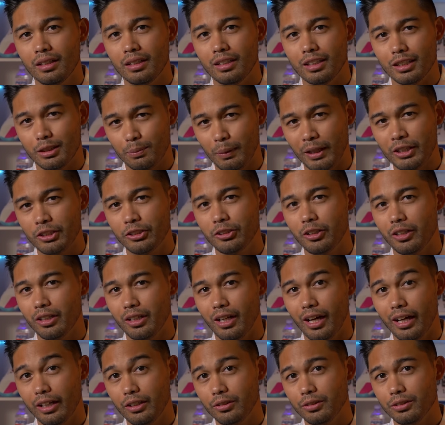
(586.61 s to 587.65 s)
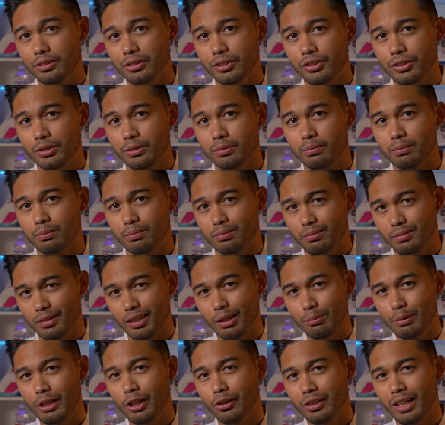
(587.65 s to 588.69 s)
especially on idols
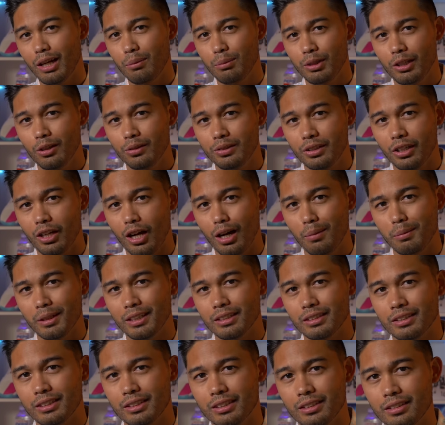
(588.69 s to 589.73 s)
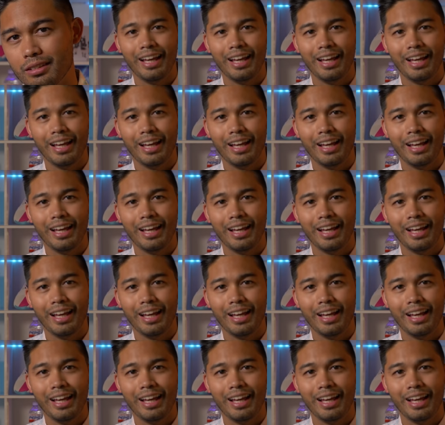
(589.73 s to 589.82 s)
let me know down below in the comments.